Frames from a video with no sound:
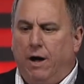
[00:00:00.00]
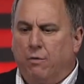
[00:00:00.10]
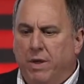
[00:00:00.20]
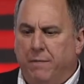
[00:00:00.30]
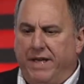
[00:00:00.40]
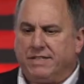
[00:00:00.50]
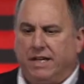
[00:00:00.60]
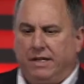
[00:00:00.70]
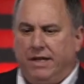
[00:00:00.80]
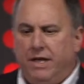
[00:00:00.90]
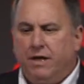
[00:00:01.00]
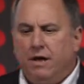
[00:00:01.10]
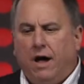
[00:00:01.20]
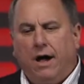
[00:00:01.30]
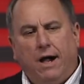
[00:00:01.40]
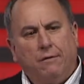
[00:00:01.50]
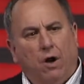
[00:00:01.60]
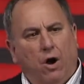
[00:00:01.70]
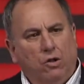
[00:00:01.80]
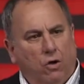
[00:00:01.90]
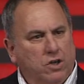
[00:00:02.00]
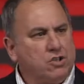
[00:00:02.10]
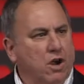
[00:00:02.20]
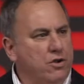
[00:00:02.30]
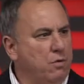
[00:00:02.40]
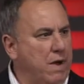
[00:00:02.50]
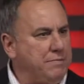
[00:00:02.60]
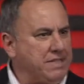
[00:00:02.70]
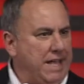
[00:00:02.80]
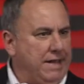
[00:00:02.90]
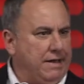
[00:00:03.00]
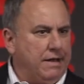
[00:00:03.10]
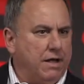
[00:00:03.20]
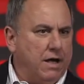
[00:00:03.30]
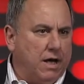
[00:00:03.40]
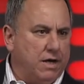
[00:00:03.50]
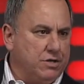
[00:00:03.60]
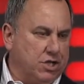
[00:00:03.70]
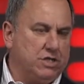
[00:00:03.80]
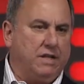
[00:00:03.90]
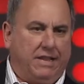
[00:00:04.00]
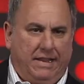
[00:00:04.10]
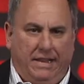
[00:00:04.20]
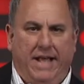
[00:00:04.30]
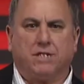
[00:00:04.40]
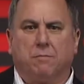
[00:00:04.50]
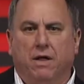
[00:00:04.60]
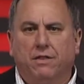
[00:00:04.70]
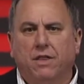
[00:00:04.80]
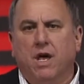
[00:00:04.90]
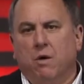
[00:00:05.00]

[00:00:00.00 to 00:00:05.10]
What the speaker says: We basically launched our new website just last month.